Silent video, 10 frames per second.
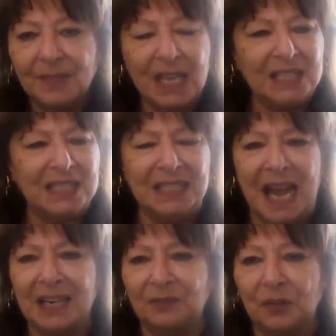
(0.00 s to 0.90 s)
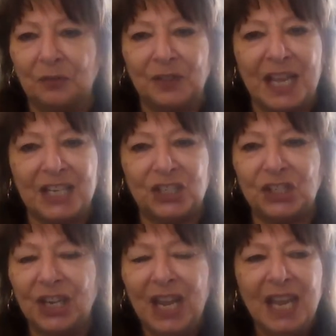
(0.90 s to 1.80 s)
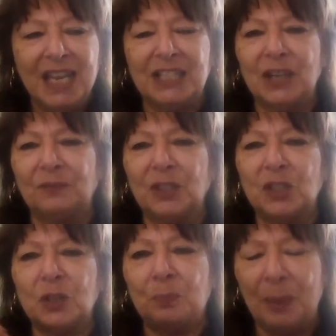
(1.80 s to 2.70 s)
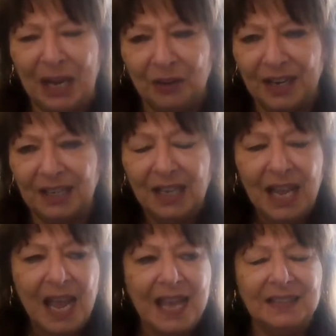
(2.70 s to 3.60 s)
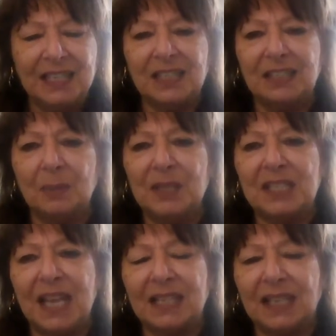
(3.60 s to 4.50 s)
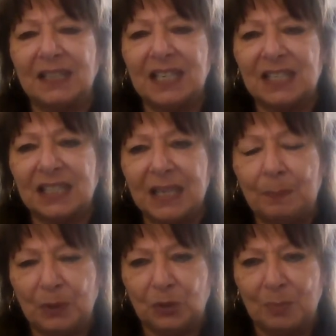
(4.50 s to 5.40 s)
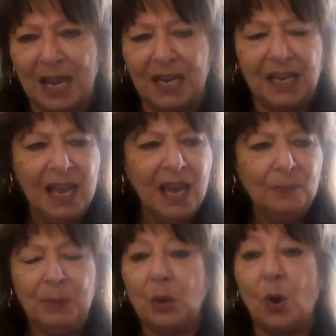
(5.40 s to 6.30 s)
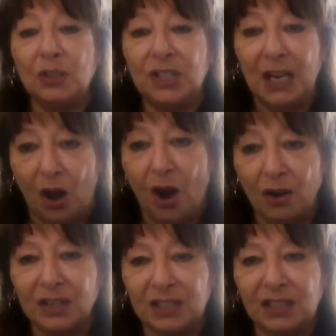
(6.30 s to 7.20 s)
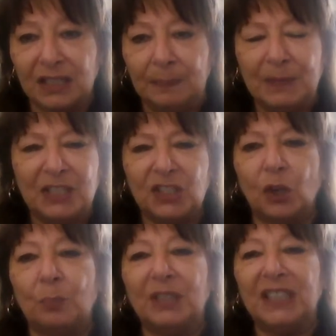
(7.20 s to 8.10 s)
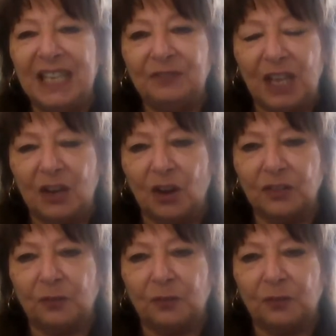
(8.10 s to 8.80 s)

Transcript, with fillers: It's not of the flesh, it's of the spirit. And this is the mistake that these sleepers make because they are asleep, they still believe they are the